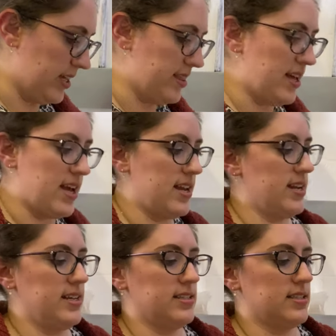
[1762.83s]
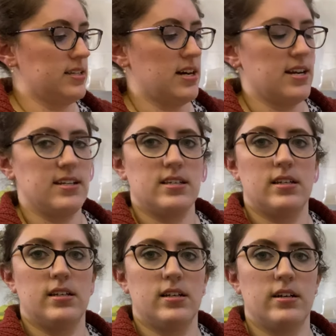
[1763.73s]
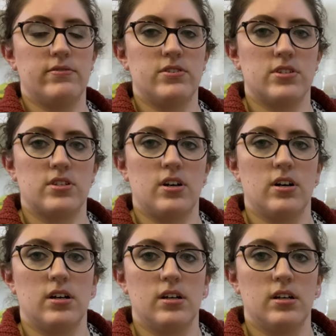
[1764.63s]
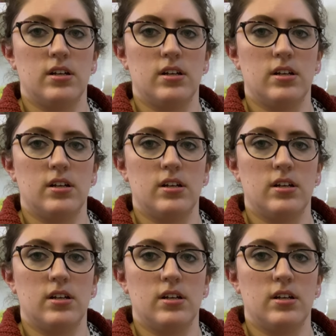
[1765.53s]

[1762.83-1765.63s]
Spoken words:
And then inside, I've just got